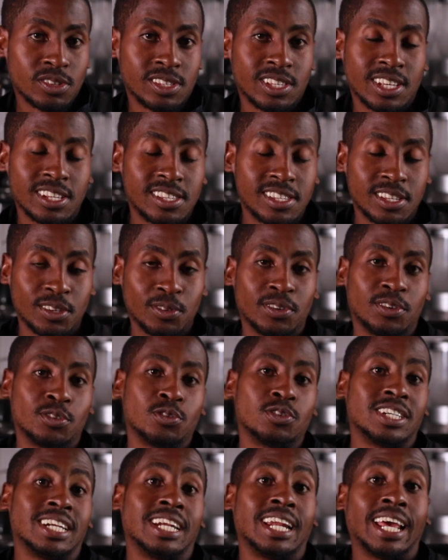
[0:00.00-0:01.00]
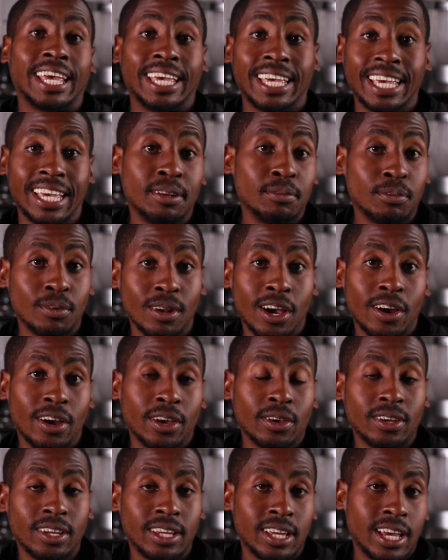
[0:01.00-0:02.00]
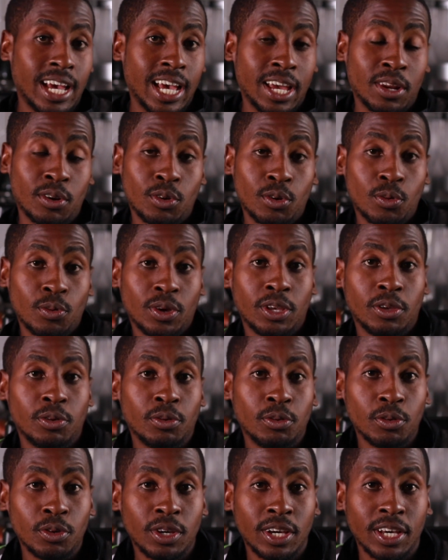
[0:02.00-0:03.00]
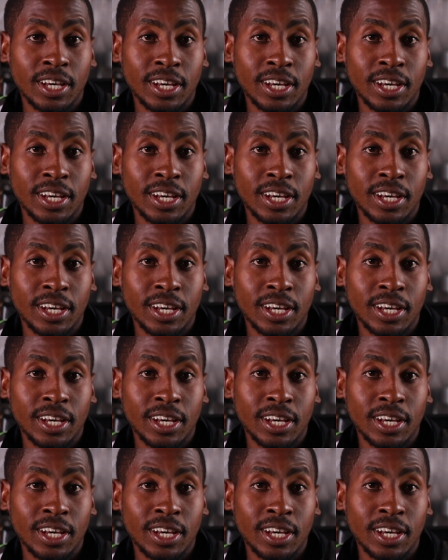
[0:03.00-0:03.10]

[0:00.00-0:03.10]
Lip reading: restaurants that sell a Roadrunner here in Bulawayo. I don't know where you,